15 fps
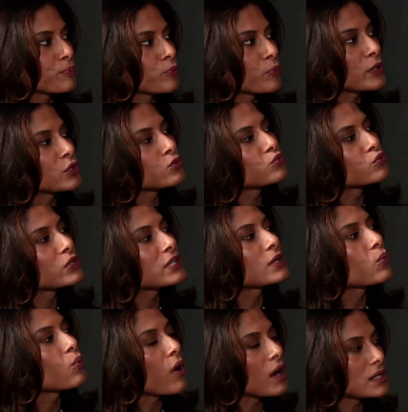when you really
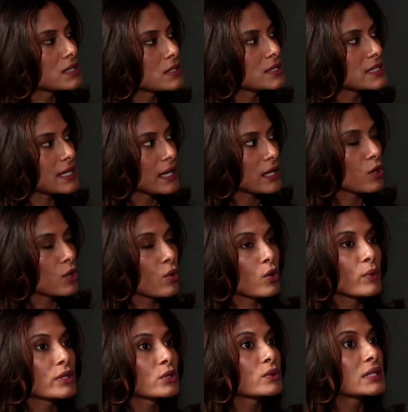want to say no or
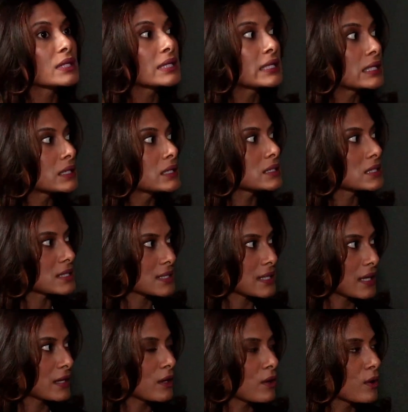when you need to
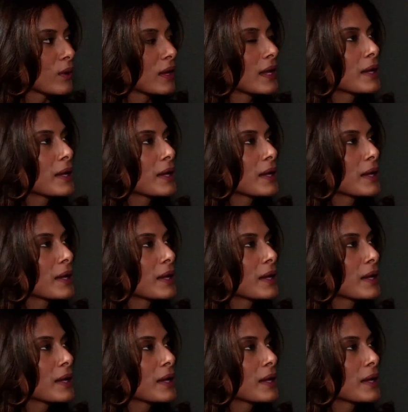say no.